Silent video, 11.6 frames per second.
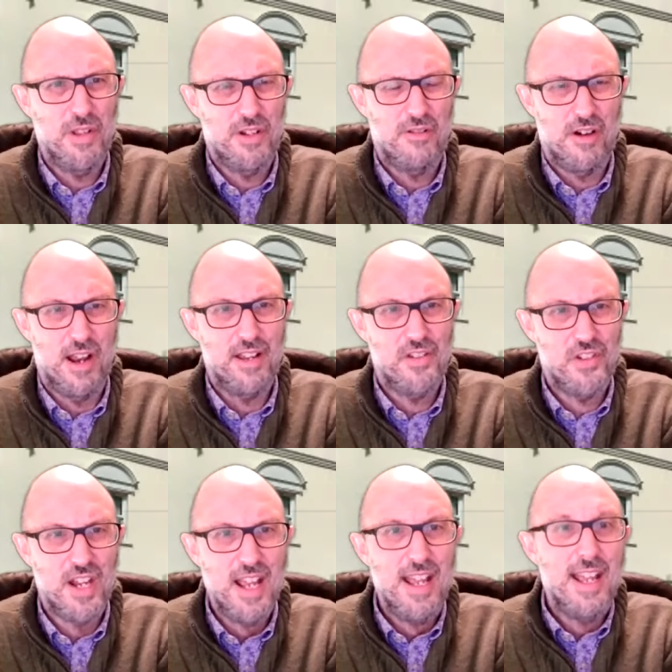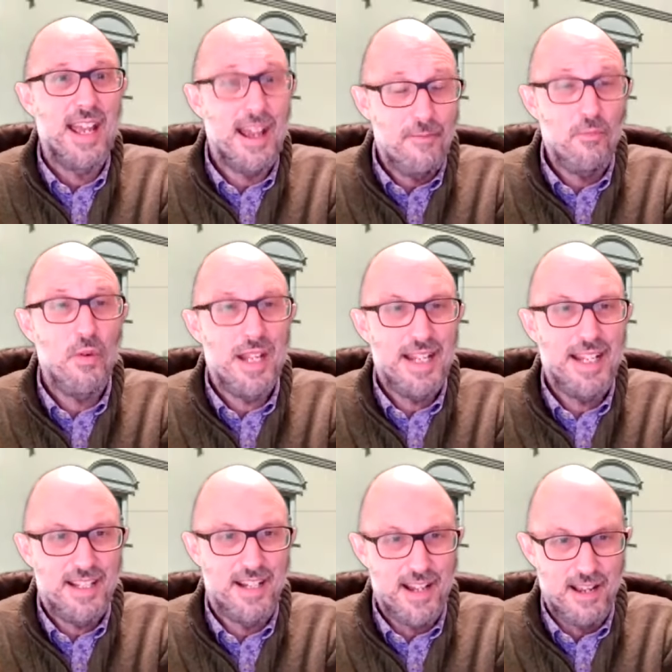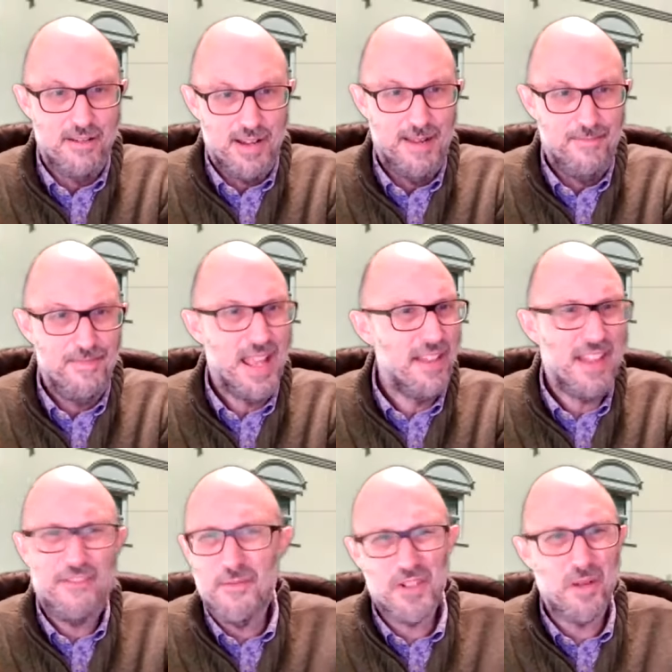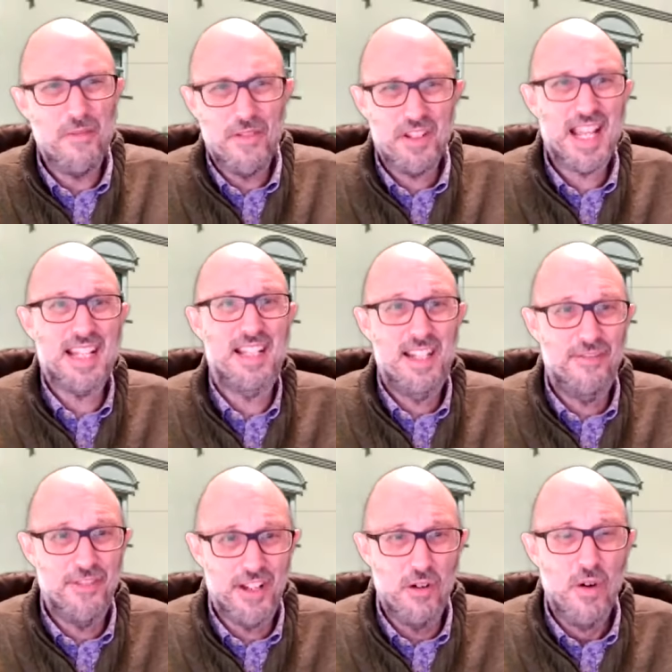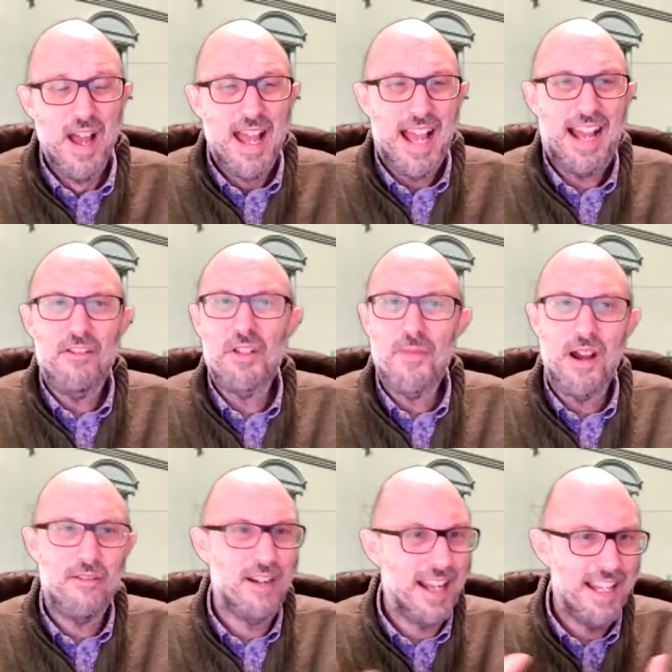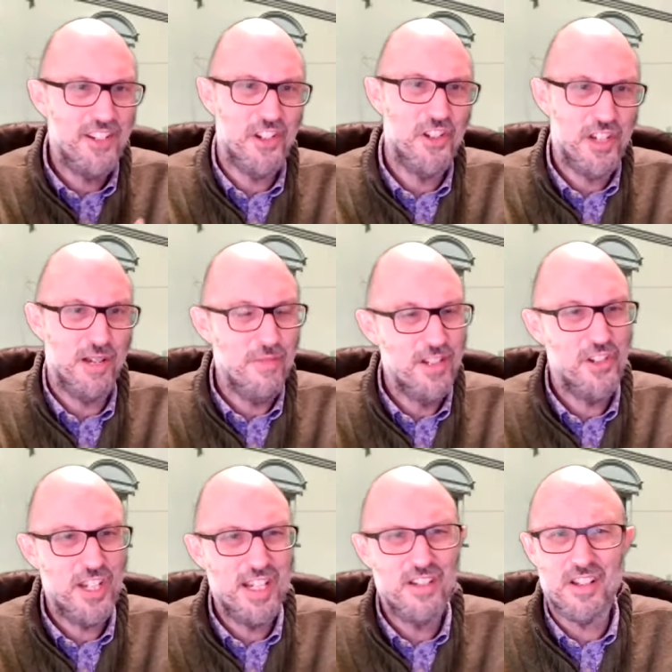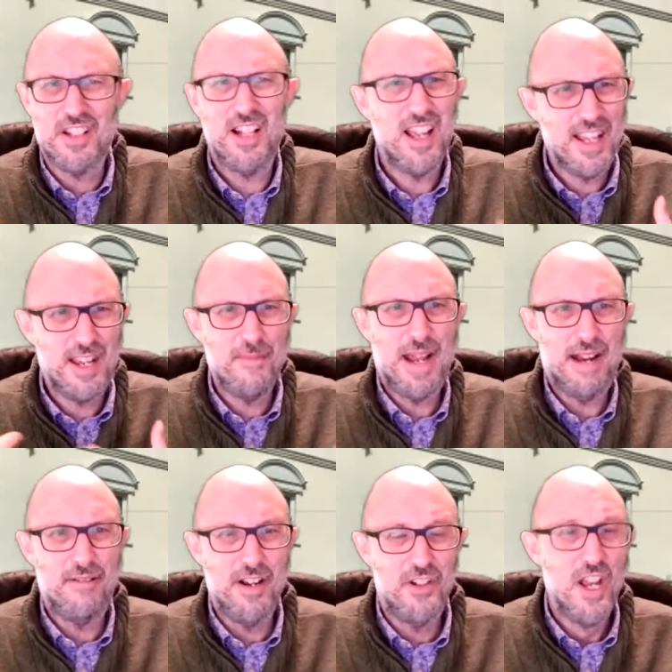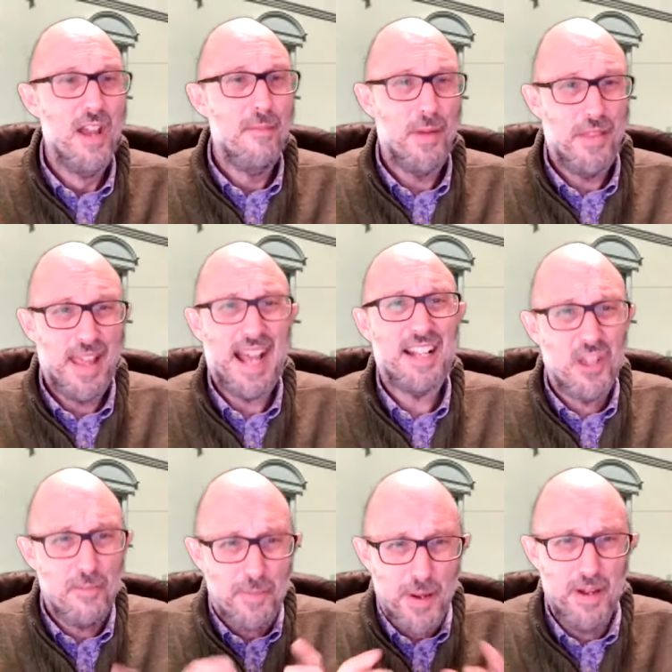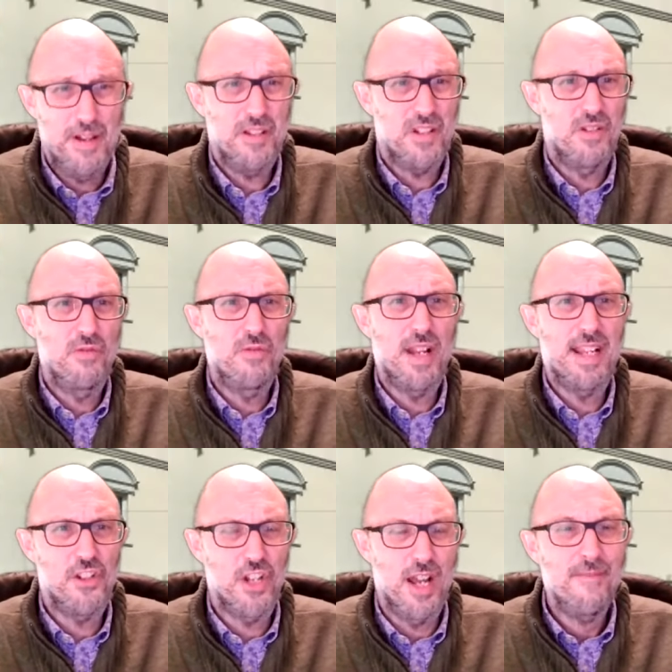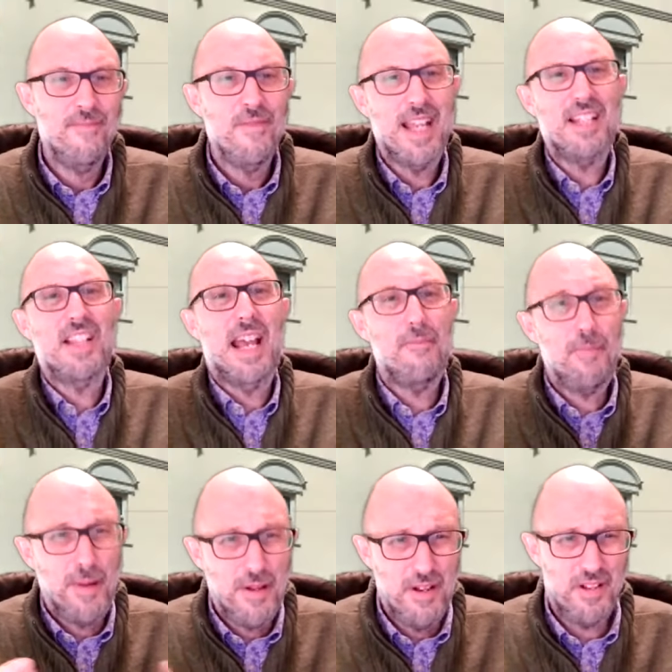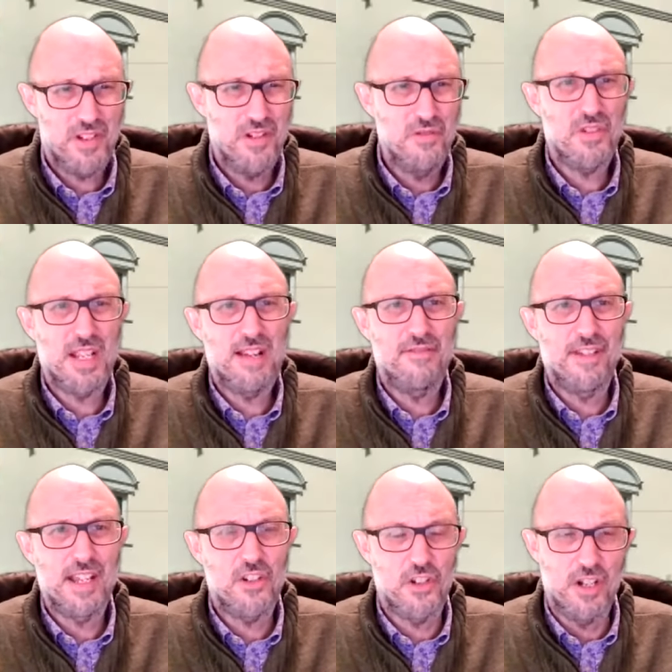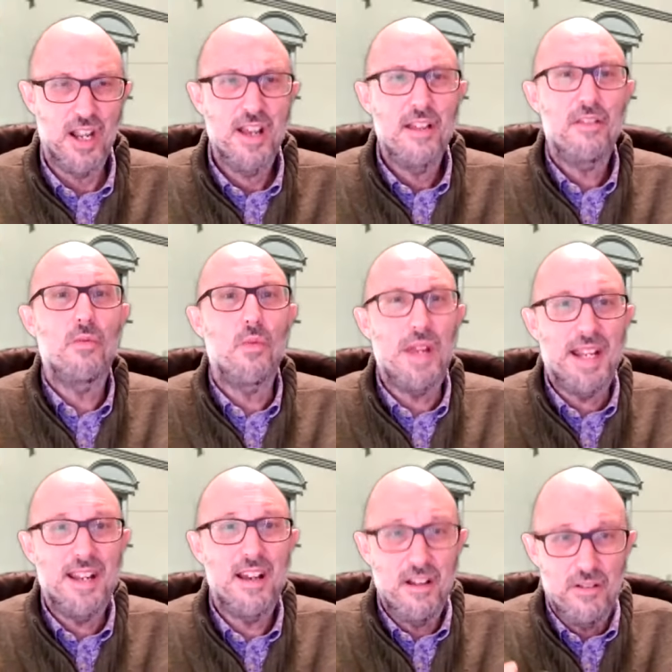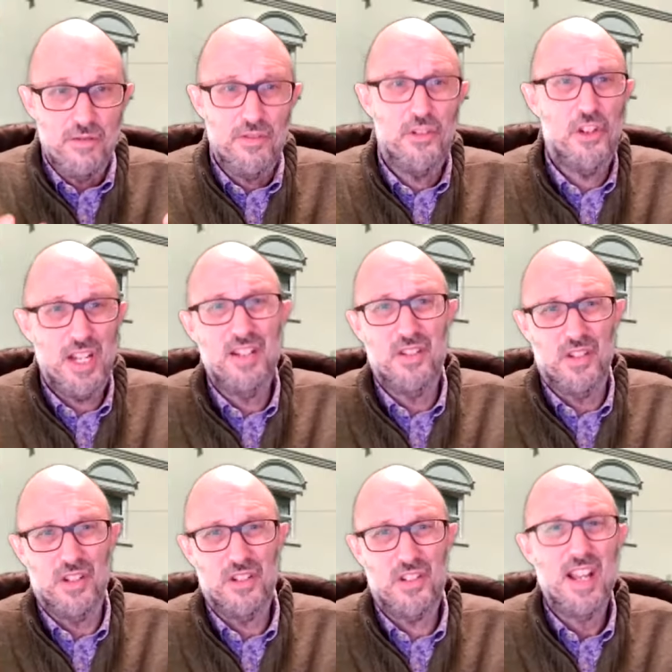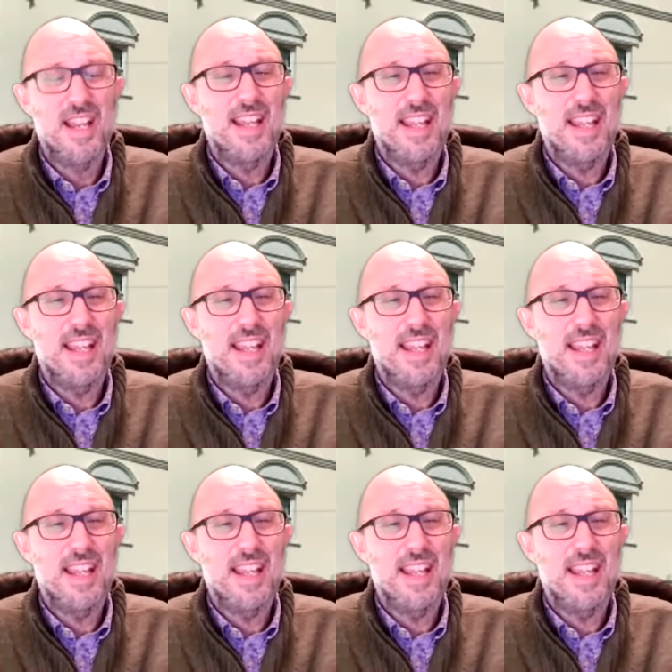with Christ. And we need to know him. Now, that, for some of us, that's difficult. How is my relationship with Jesus like a marriage? But that's the personal nature. That's our personal salvation that we know Jesus